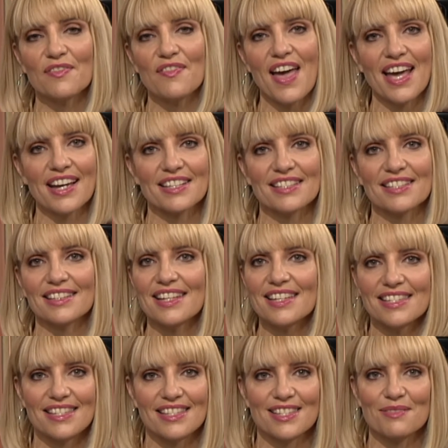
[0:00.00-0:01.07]
facts,
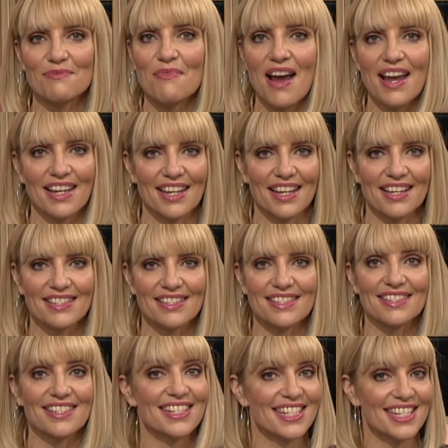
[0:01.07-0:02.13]
lists, rankings and
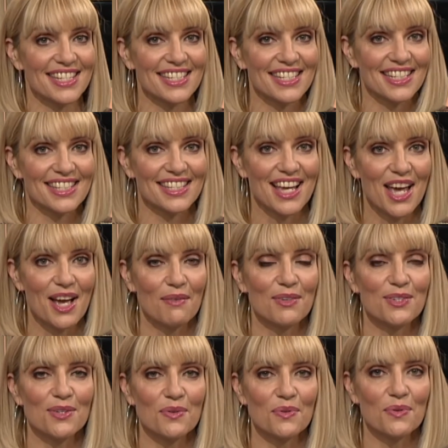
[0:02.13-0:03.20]
statistics, which
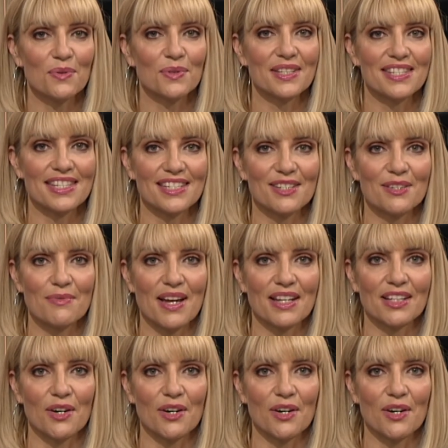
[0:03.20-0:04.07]
all centre around